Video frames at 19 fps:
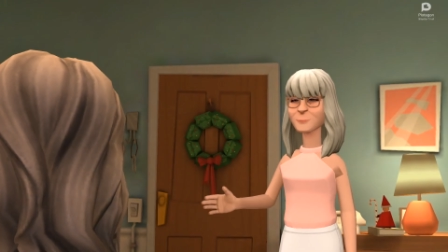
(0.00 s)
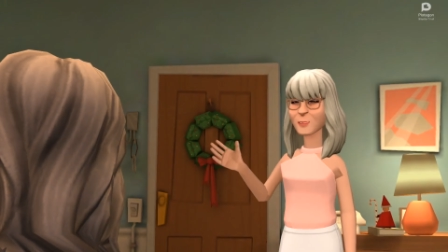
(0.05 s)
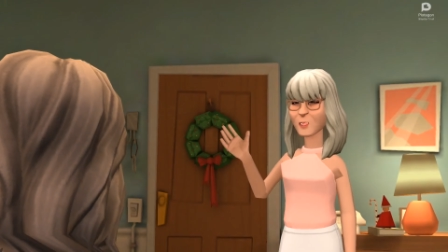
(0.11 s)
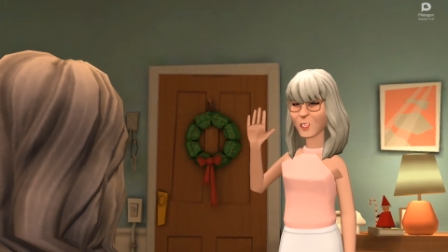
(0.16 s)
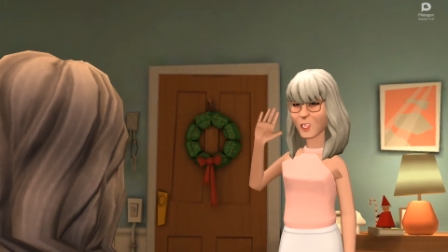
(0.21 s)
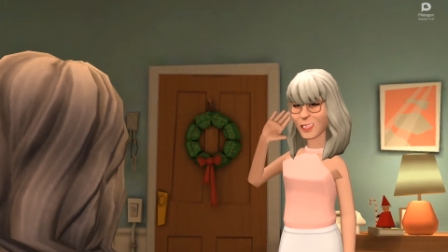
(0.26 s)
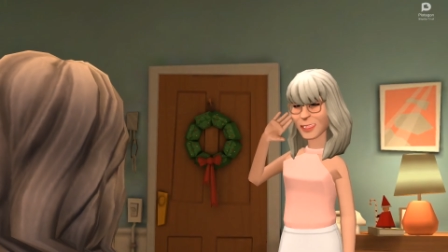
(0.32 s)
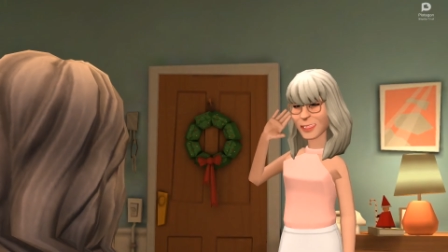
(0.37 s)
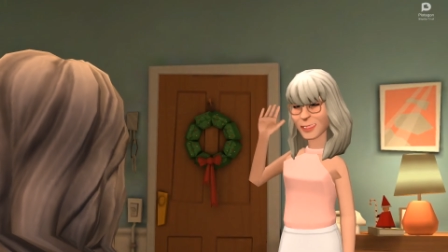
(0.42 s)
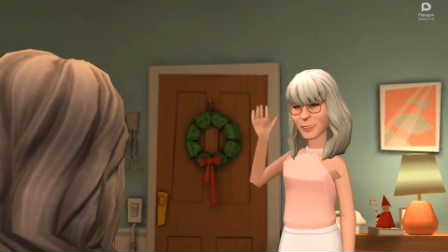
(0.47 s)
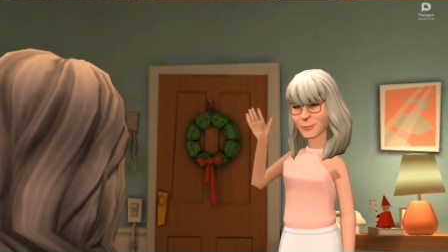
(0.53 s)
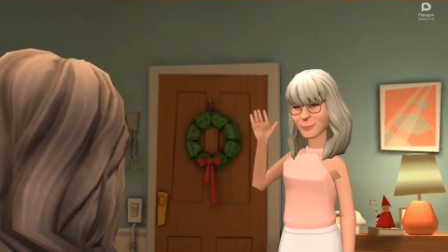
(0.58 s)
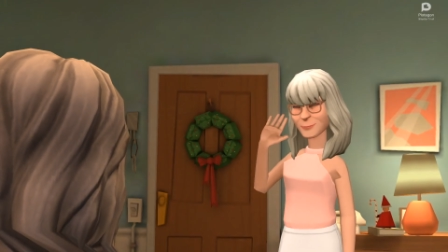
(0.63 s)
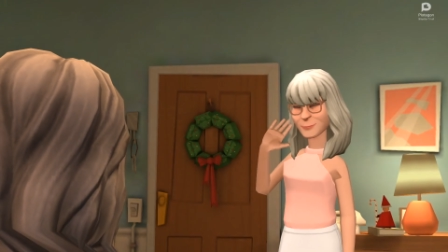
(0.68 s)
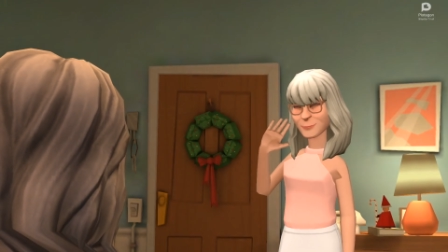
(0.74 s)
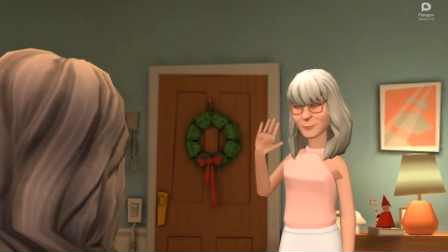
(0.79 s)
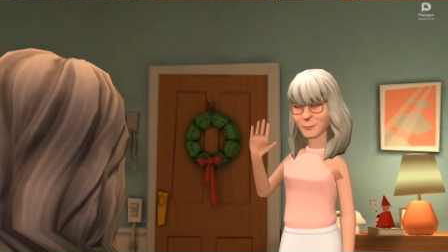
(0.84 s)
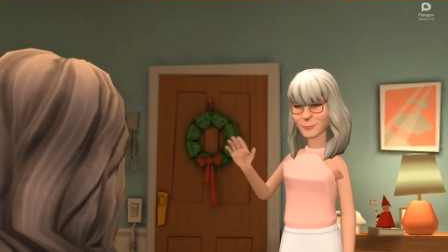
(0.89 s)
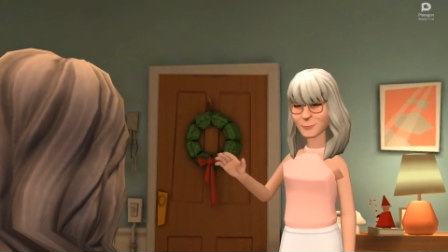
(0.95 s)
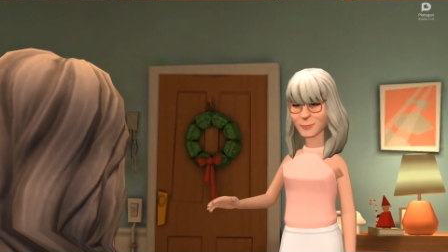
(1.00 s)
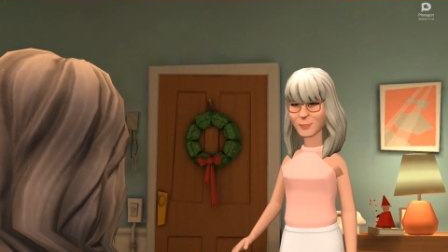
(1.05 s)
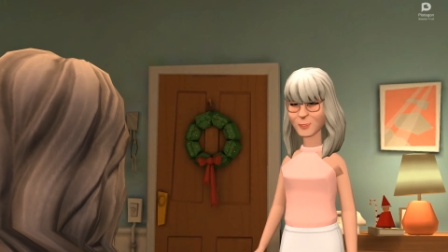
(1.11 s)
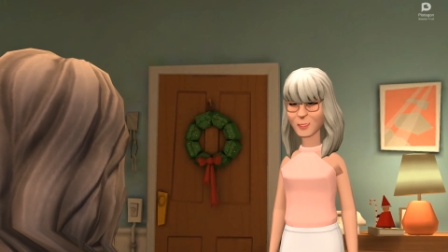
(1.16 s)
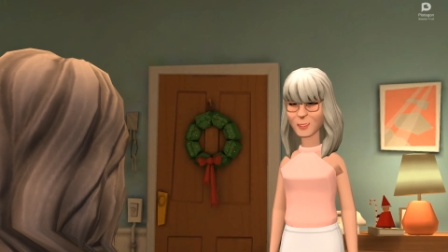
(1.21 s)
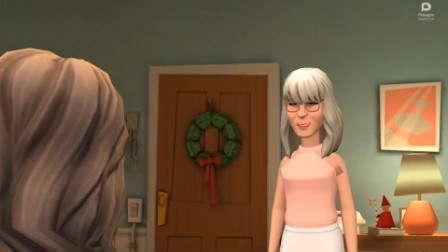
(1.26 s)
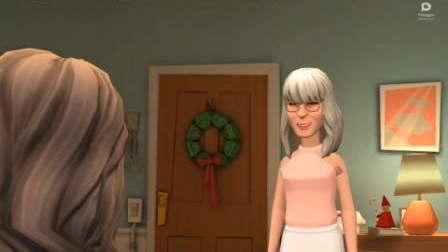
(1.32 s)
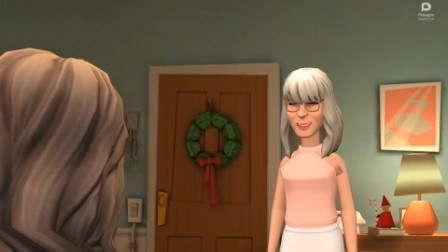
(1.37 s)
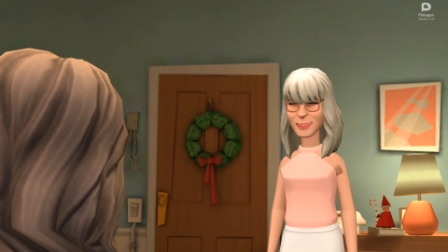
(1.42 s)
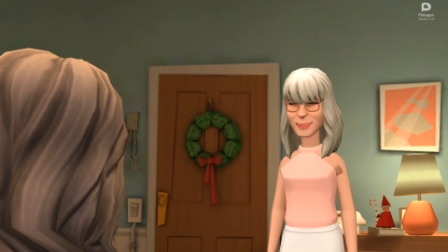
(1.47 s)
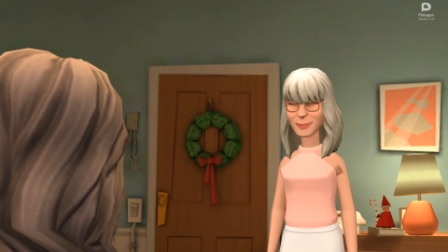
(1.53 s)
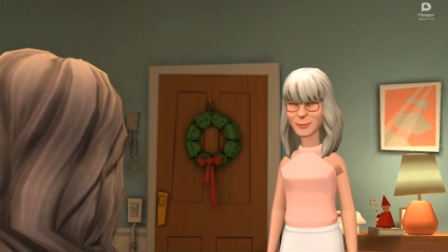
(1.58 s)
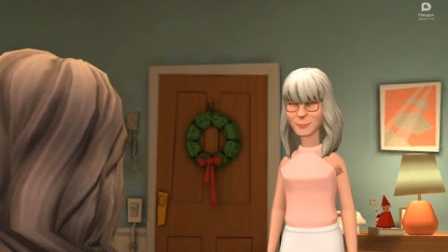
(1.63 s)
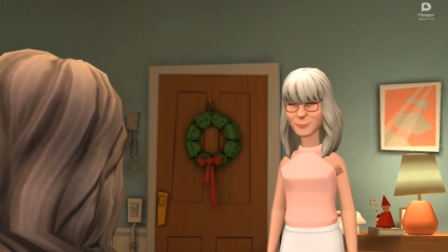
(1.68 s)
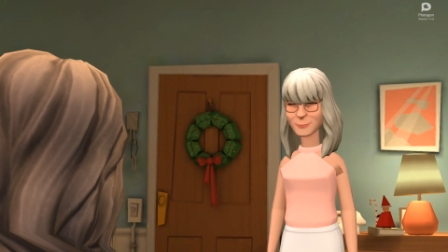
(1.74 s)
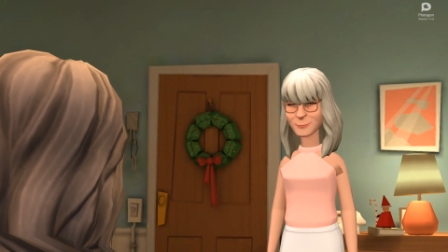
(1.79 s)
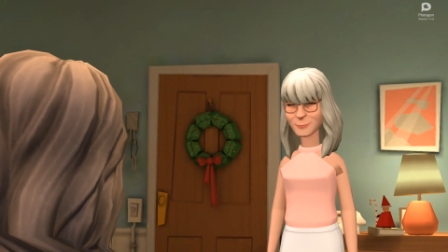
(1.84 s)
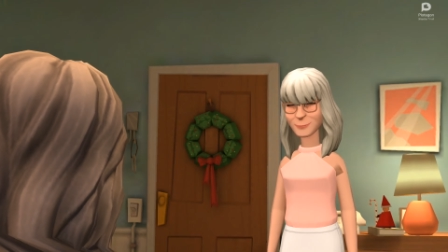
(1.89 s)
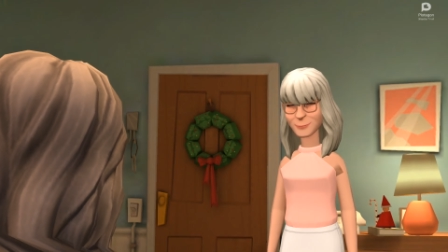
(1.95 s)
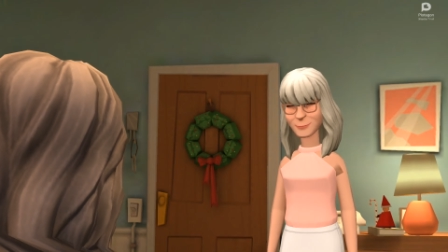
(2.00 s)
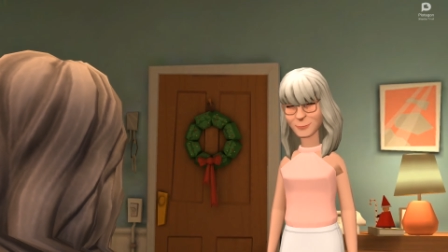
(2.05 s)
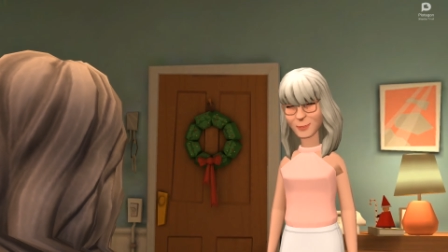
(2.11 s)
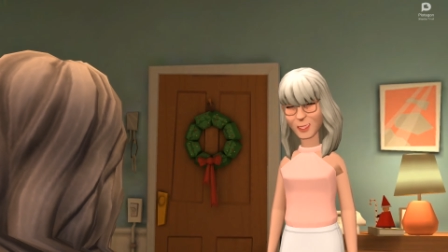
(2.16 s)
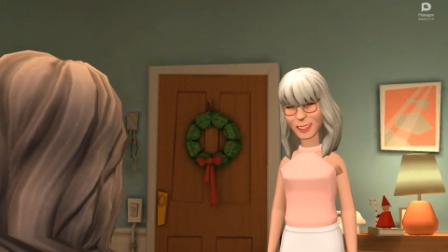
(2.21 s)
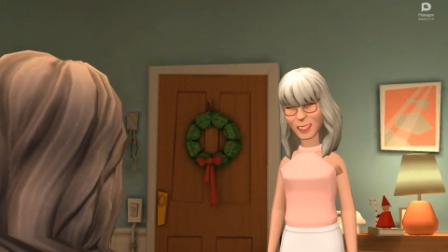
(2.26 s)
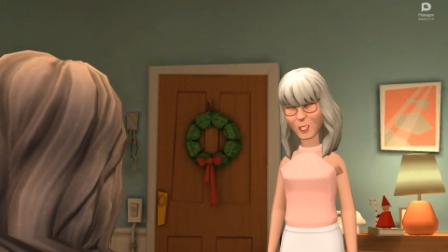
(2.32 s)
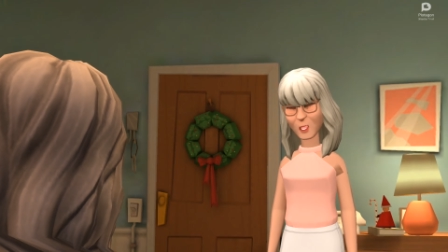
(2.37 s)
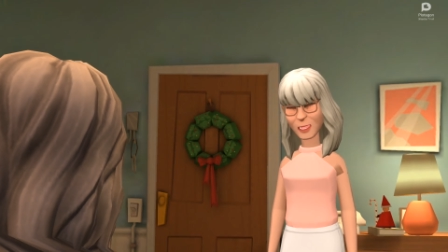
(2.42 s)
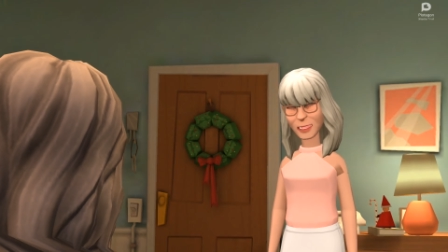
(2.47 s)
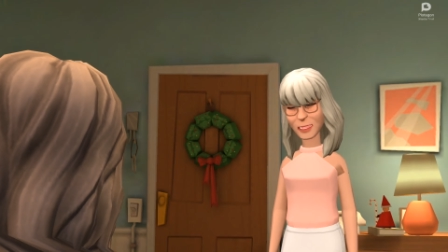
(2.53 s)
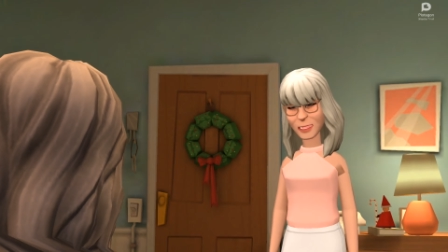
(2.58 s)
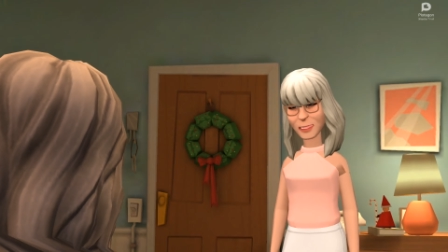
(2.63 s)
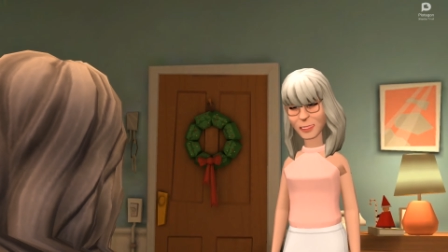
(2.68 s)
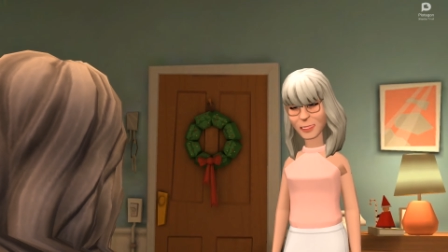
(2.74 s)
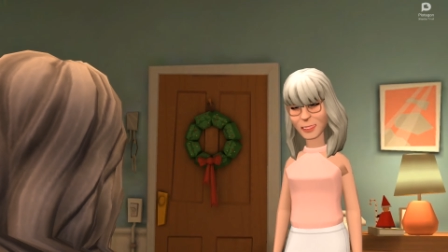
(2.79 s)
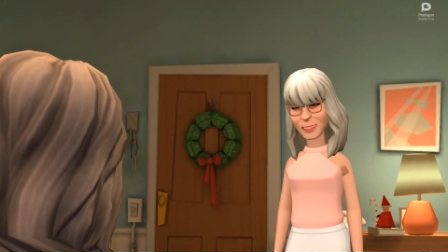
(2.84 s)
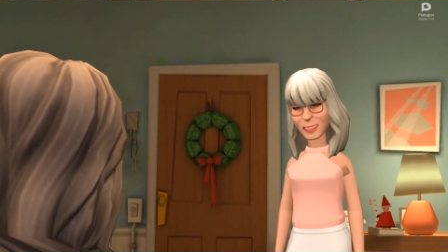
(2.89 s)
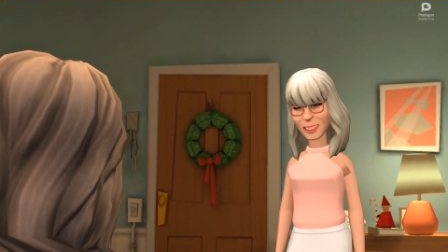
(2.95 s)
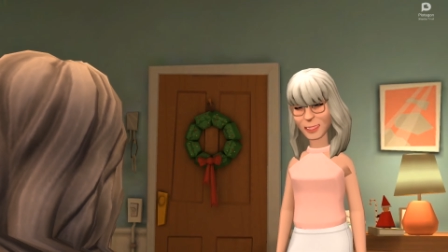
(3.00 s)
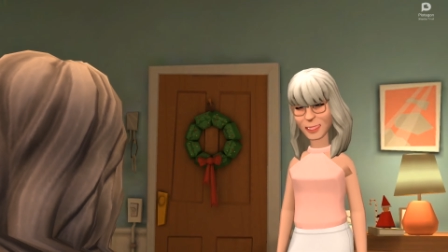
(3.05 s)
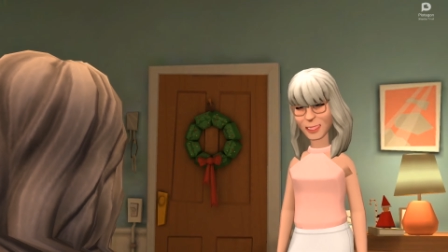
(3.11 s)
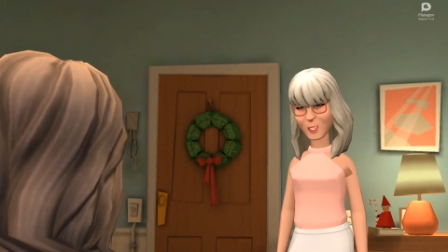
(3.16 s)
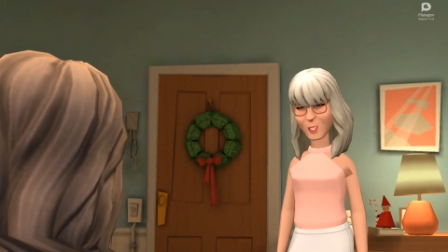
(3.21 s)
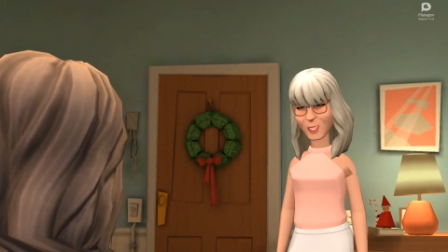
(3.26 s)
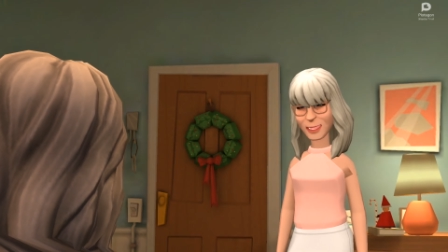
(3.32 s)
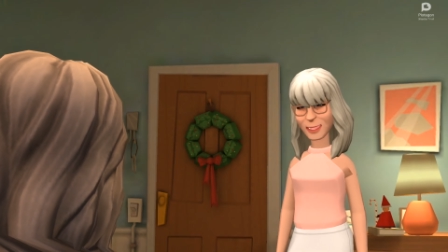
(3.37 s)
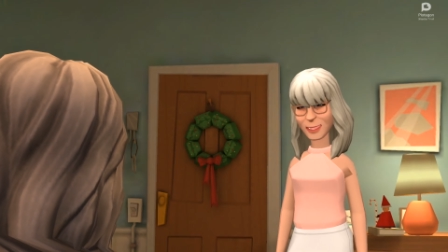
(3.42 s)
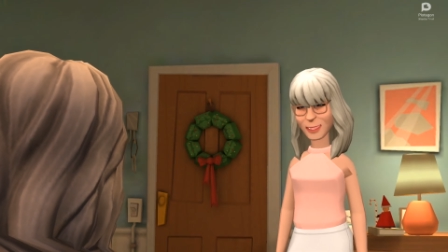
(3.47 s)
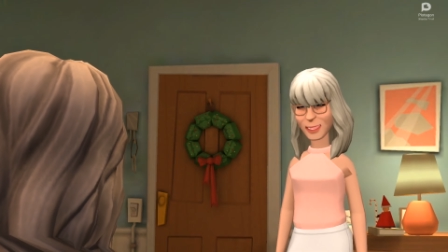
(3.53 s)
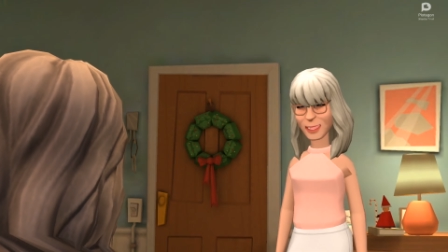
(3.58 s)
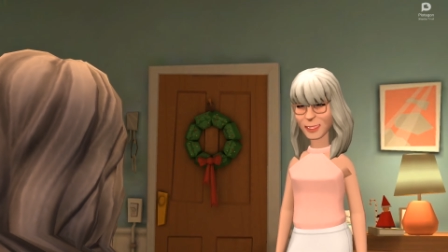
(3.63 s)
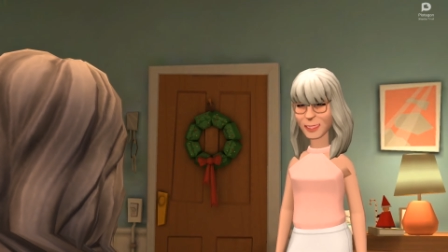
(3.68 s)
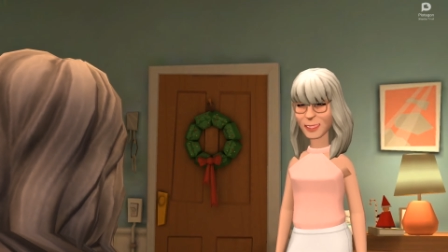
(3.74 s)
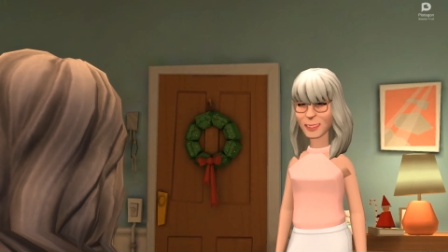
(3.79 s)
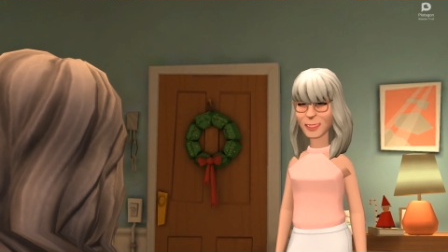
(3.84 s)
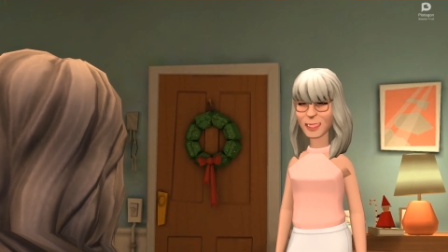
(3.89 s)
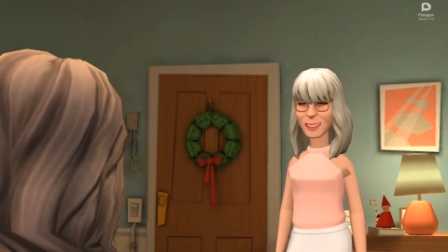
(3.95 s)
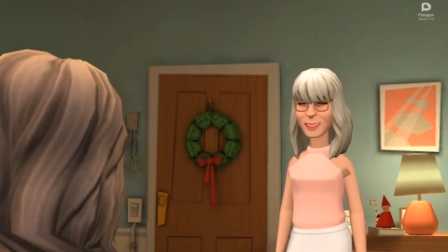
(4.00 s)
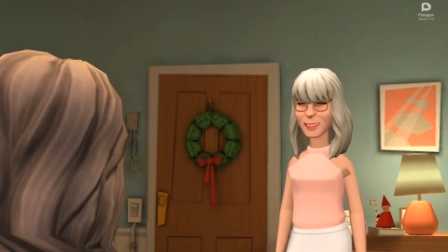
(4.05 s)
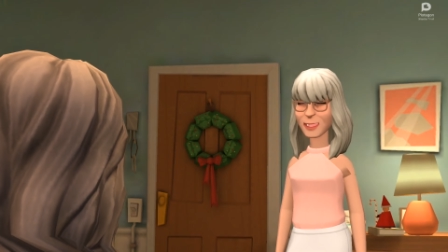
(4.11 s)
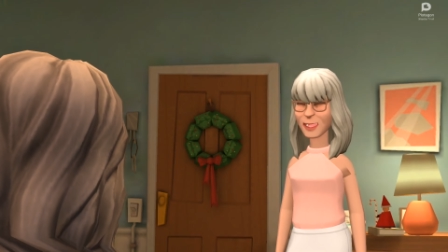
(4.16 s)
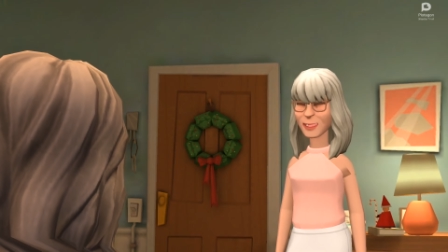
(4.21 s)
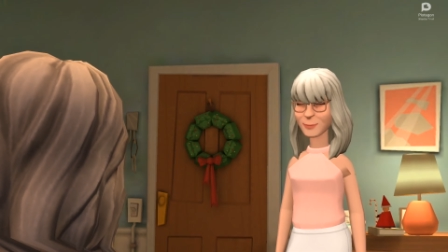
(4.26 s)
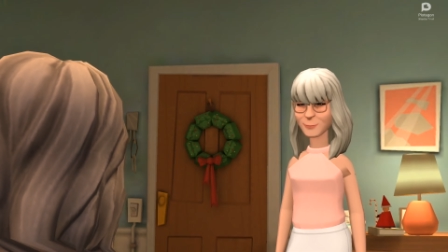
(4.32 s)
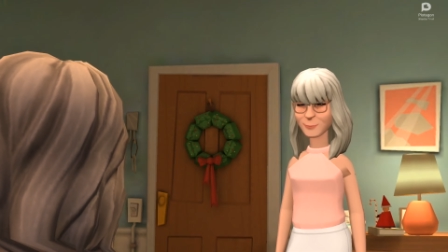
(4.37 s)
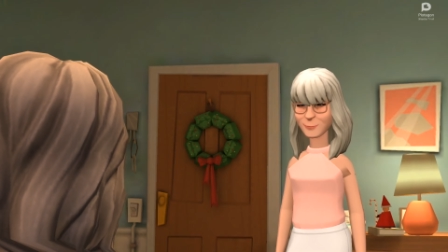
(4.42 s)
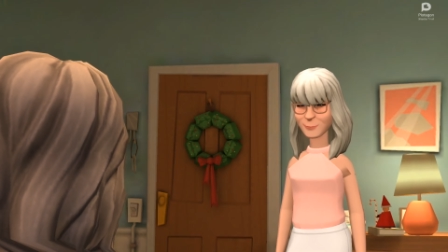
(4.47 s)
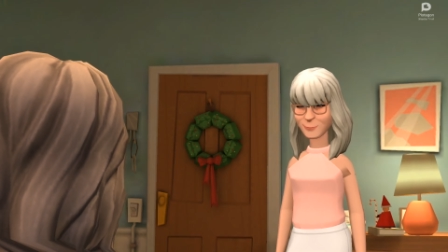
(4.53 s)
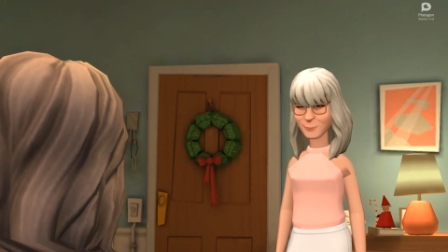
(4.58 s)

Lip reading: Could we? Only us. Wow, Elishade's looking great in here.